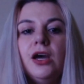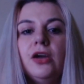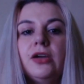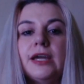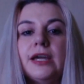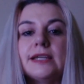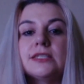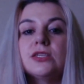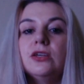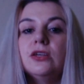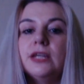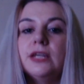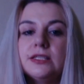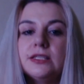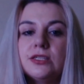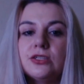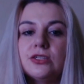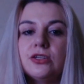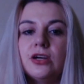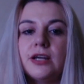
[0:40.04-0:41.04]
Okay, so let's
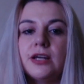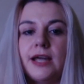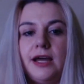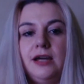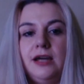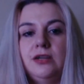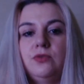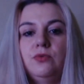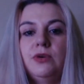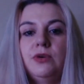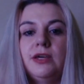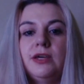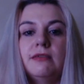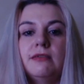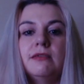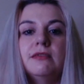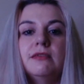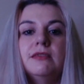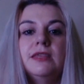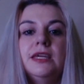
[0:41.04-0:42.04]
start out with
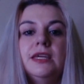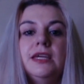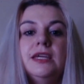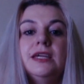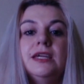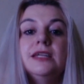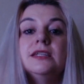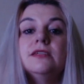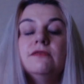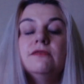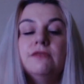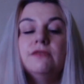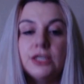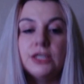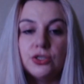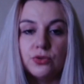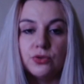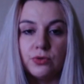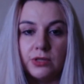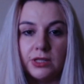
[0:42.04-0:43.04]
the
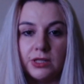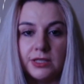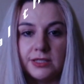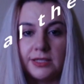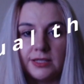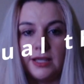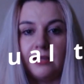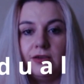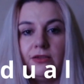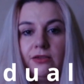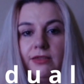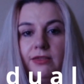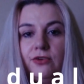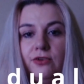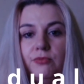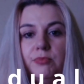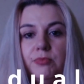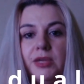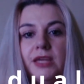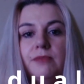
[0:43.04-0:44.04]
individual
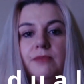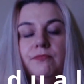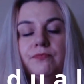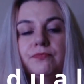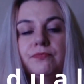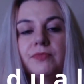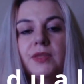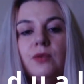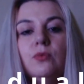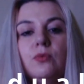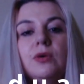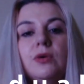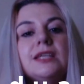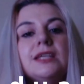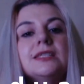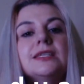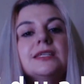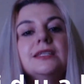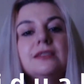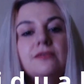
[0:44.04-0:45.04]
psychotherapy. What
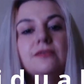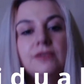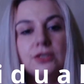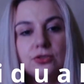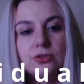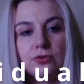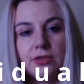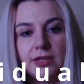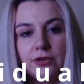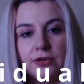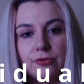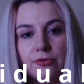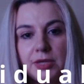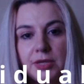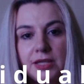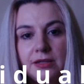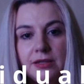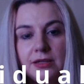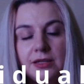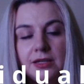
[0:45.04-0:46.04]
is individual
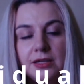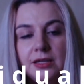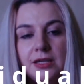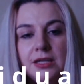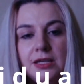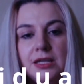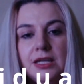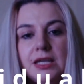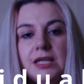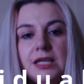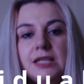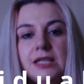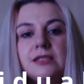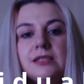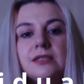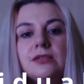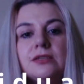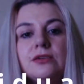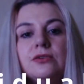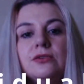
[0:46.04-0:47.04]
therapy?
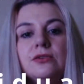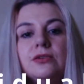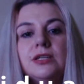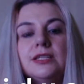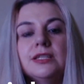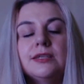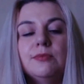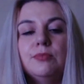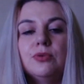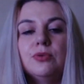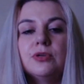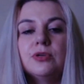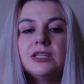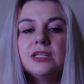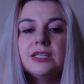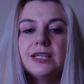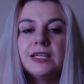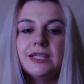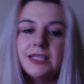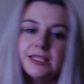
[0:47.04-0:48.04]
So it's important
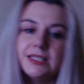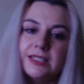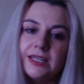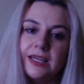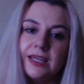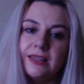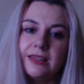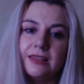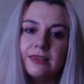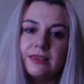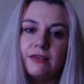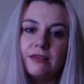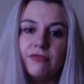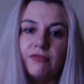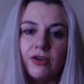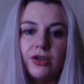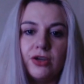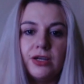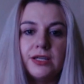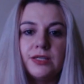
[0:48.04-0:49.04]
to understand that the
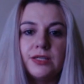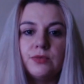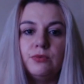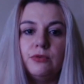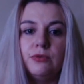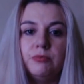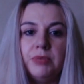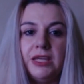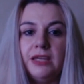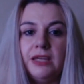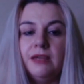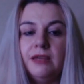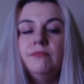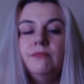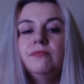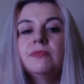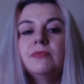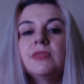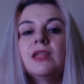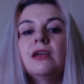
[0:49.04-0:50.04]
focus will be
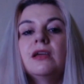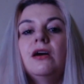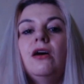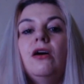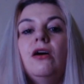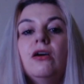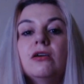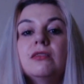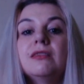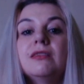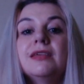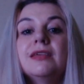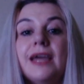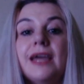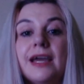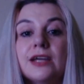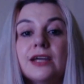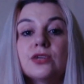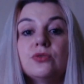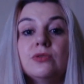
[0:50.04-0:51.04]
on the
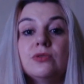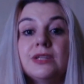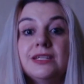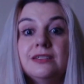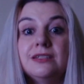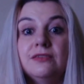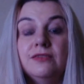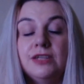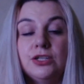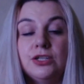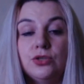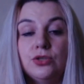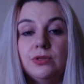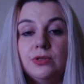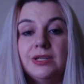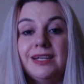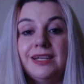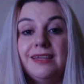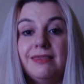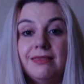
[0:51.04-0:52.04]
actual individual
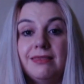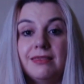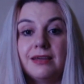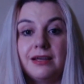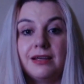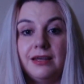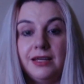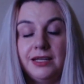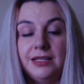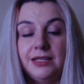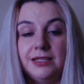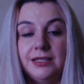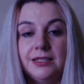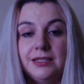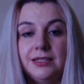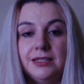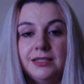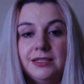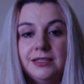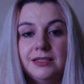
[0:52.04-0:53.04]
in the client.
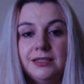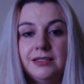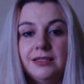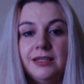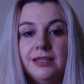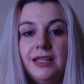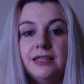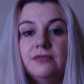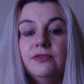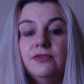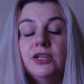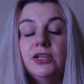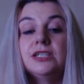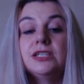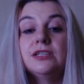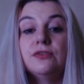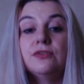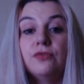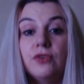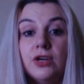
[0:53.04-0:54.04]
It's very
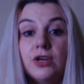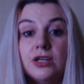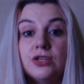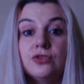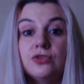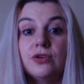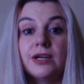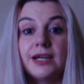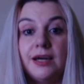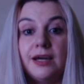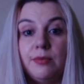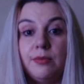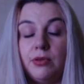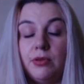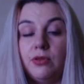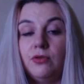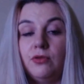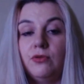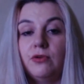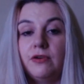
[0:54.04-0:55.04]
different to a
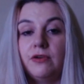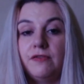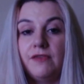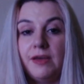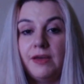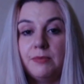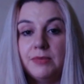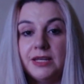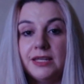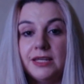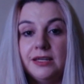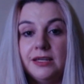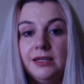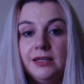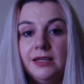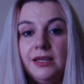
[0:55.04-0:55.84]
couple or a family,